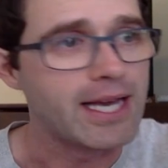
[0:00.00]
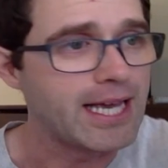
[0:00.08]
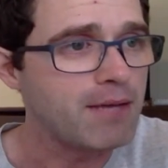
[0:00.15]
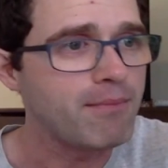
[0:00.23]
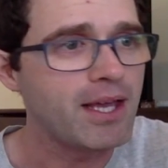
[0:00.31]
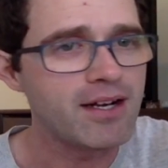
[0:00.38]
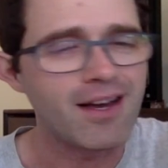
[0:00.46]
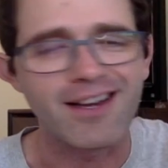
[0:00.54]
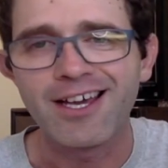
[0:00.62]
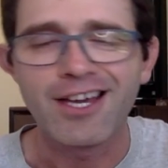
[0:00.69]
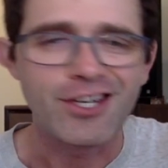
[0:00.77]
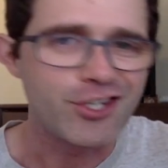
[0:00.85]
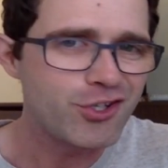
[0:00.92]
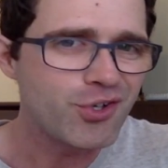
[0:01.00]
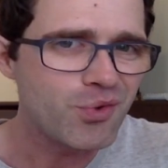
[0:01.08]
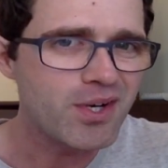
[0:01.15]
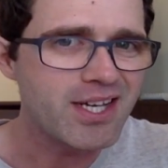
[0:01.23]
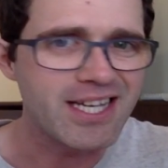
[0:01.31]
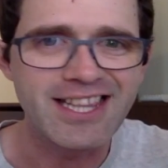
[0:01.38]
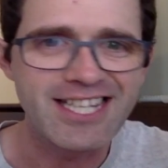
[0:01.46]
It may not. You know
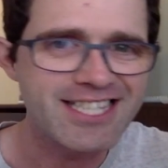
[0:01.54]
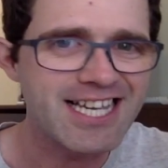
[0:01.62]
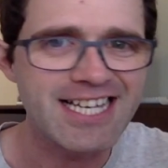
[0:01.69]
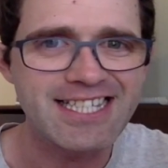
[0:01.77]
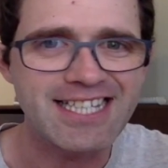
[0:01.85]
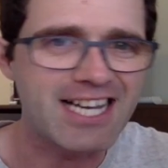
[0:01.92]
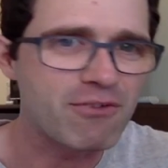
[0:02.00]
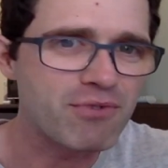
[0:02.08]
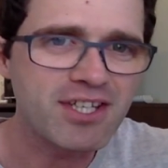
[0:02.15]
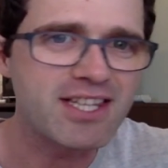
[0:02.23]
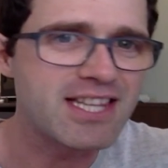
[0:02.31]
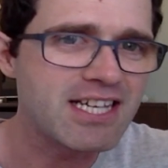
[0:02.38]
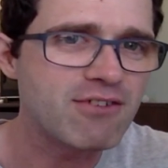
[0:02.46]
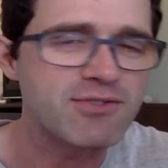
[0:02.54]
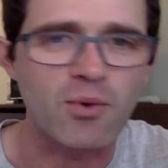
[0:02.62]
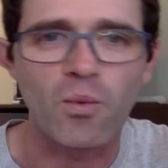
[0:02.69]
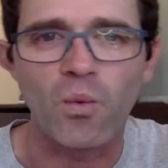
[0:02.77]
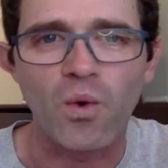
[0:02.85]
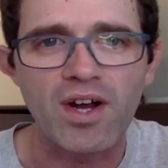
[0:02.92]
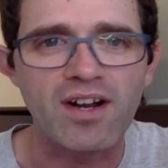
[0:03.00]
what? In this case, I really think it was a
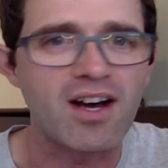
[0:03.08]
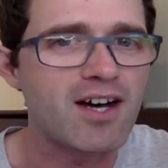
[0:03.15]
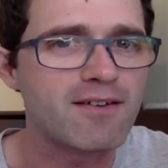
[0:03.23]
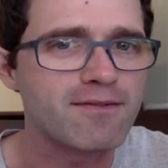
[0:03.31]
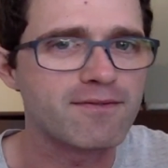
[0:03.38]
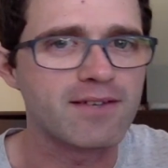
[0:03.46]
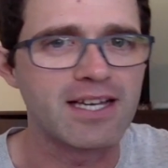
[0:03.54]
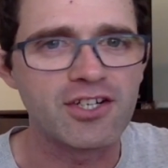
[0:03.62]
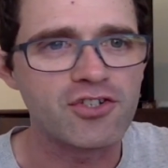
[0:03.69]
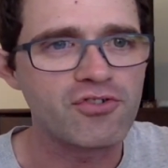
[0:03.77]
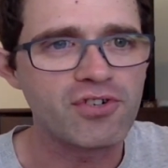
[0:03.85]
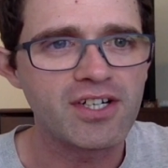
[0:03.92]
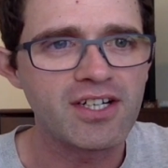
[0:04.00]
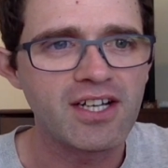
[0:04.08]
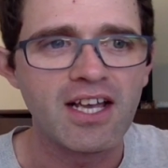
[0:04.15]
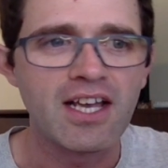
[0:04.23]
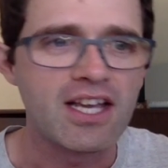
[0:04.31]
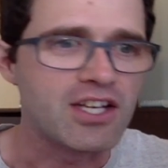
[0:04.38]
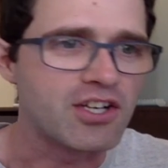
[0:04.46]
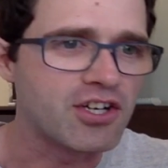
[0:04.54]
one-off injury.
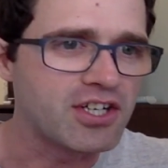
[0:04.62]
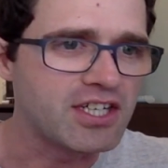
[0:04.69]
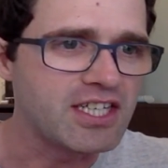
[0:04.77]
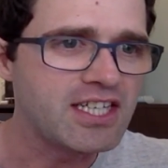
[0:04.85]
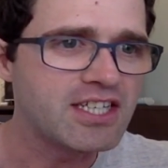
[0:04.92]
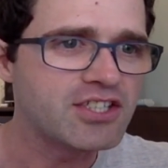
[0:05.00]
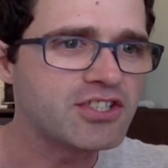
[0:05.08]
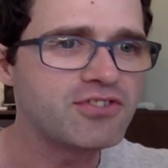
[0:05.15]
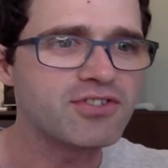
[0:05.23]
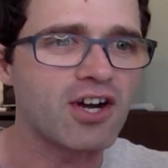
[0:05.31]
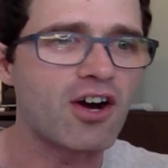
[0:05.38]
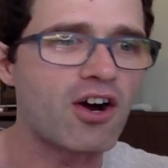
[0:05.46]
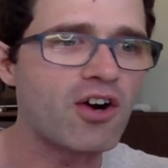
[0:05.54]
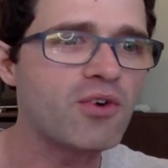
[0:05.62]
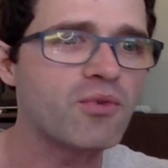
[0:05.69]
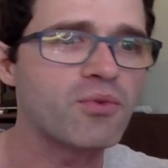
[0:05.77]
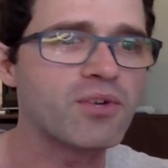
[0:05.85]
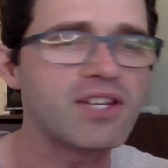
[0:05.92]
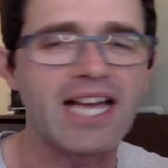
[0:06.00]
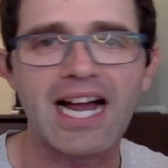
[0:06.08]
Your knee issues aren't
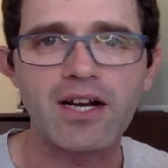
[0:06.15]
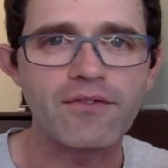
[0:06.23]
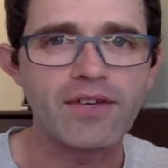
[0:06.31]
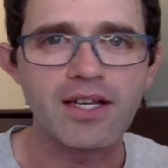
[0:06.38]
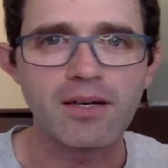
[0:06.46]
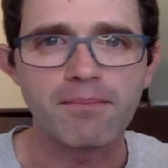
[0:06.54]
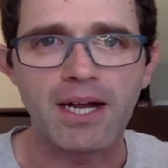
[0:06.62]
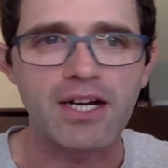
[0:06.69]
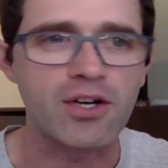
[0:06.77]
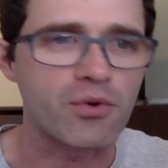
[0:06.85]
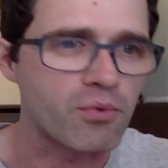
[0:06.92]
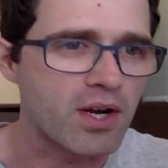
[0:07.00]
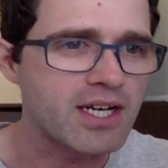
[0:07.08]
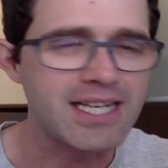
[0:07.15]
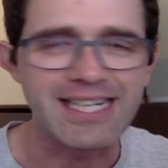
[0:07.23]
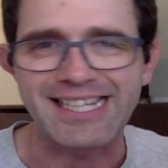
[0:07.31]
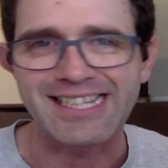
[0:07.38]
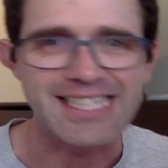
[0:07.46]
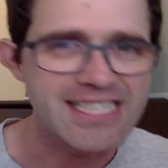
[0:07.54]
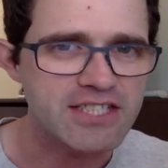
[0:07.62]
really aggravated by your running,
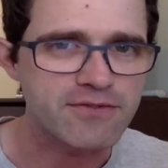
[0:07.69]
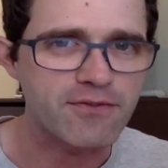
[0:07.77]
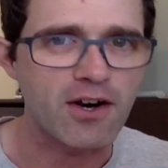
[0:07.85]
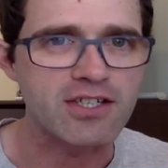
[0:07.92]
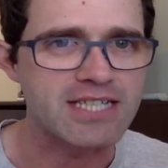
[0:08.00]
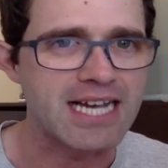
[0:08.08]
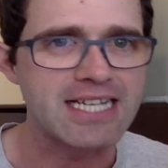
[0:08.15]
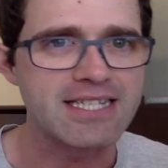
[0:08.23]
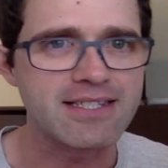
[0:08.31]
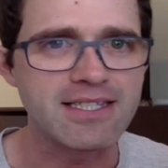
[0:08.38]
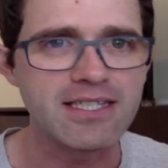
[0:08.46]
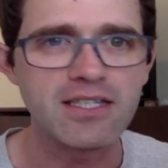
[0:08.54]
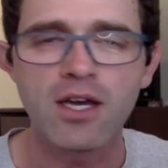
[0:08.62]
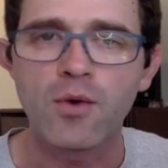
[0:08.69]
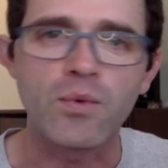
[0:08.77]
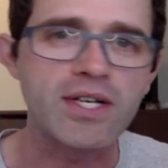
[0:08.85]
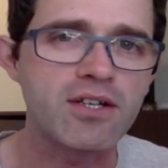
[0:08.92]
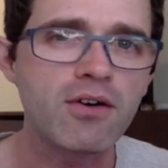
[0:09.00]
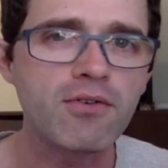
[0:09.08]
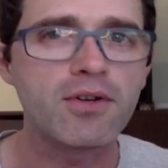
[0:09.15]
at least as far as I can see. We
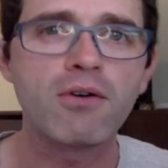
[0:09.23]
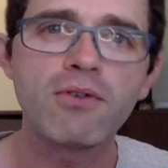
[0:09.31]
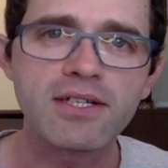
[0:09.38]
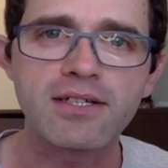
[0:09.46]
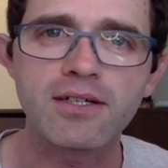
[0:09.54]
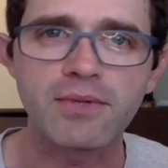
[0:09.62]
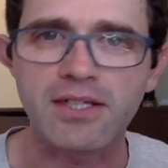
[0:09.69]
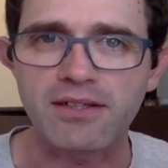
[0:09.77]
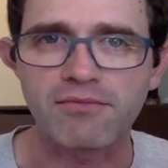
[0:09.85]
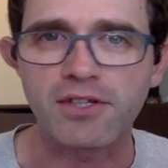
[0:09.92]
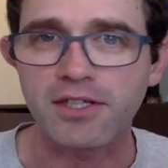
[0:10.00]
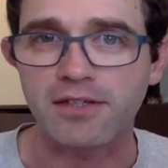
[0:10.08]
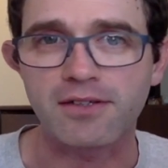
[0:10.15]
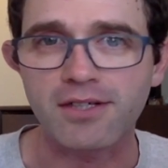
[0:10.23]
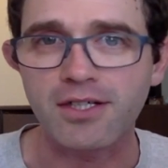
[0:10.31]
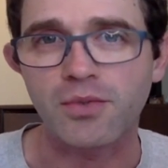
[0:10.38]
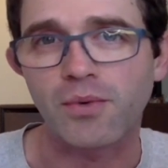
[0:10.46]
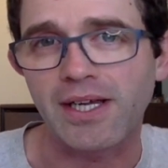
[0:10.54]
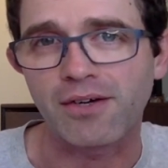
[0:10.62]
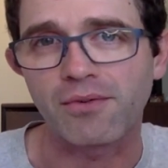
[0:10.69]
don't know until we really look at the
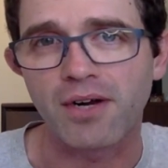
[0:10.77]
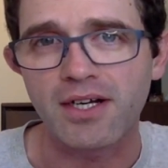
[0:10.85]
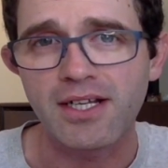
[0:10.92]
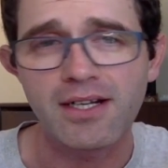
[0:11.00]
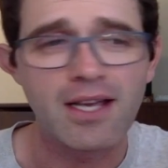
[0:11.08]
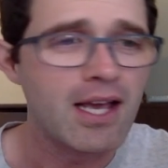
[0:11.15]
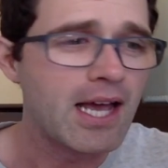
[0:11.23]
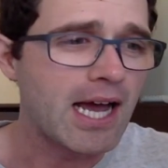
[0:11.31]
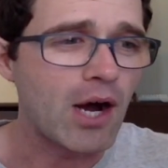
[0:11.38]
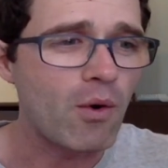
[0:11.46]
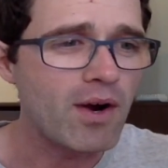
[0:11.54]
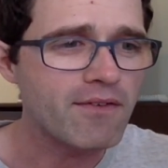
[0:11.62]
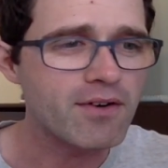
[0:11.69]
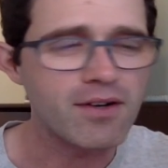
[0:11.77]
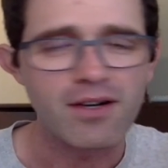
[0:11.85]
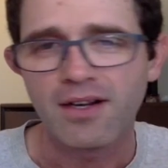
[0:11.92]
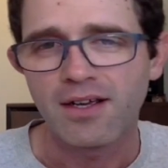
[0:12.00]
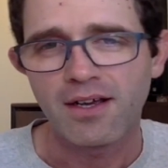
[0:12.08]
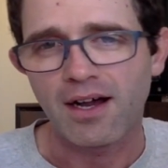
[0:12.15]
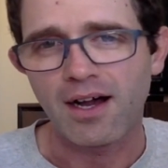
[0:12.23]
way you're running. However,
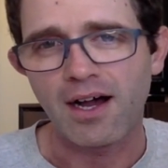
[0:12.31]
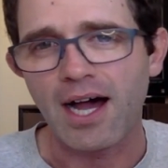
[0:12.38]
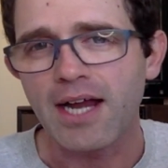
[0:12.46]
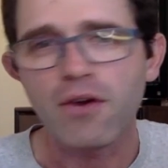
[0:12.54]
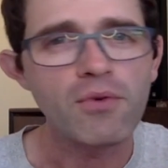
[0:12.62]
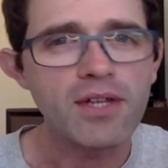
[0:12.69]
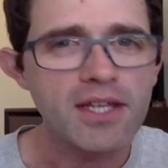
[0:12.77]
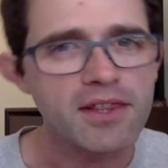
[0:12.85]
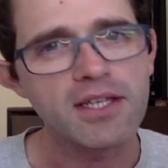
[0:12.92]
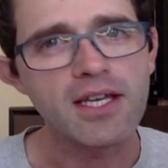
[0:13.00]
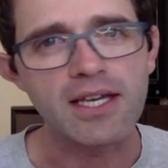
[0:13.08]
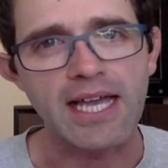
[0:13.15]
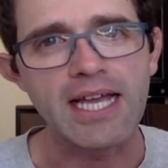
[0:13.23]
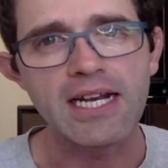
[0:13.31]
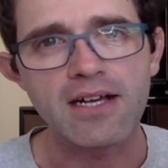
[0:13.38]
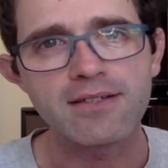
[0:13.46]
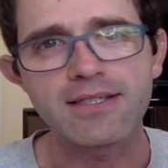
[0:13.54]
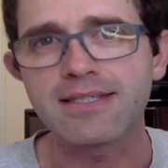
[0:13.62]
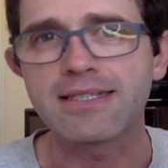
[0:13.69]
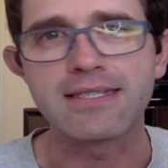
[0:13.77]
I don't really think a gait
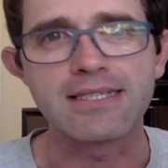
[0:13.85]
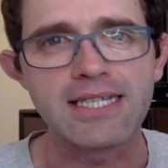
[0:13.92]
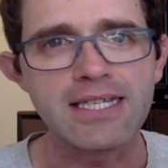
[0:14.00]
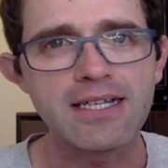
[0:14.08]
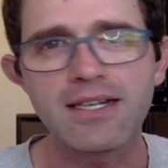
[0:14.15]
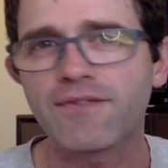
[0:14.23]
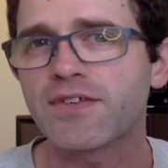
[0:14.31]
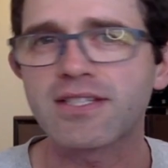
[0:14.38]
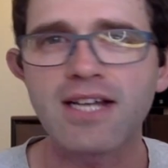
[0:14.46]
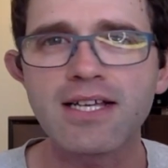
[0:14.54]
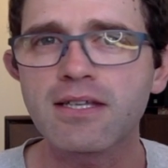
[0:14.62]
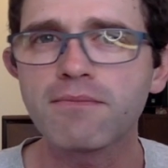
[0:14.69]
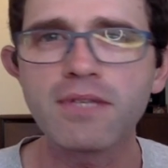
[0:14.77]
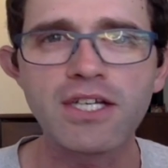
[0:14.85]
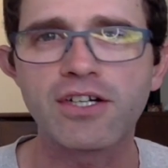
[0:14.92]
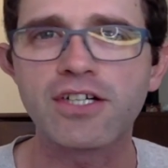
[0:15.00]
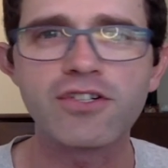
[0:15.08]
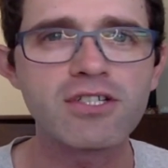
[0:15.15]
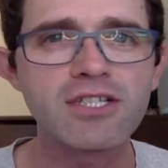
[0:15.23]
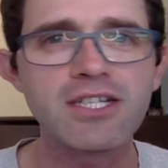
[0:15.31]
analysis is needed. If it's not something you're
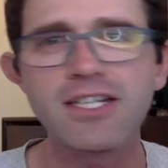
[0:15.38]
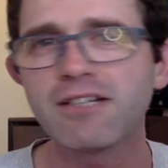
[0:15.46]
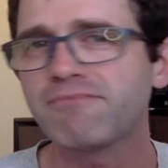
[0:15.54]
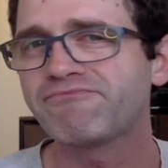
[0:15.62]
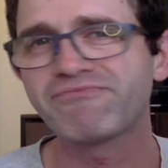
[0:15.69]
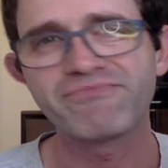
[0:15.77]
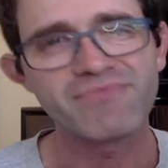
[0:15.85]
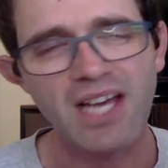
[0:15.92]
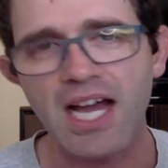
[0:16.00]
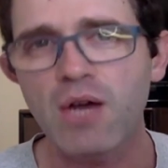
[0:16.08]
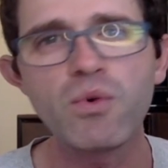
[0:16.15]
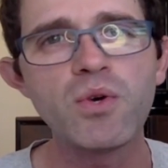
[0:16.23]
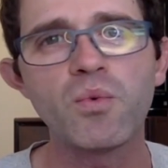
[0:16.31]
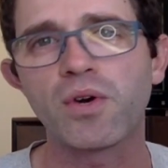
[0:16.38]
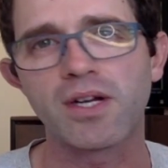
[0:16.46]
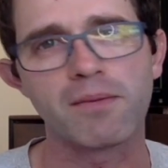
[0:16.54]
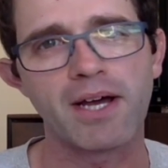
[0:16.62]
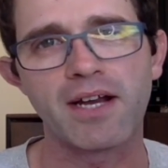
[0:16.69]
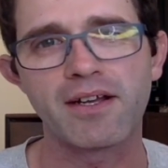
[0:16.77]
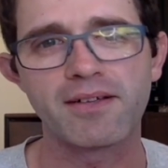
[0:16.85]
interested in, I wouldn't worry
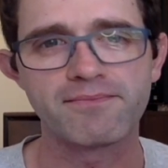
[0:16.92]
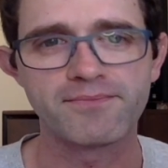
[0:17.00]
about it.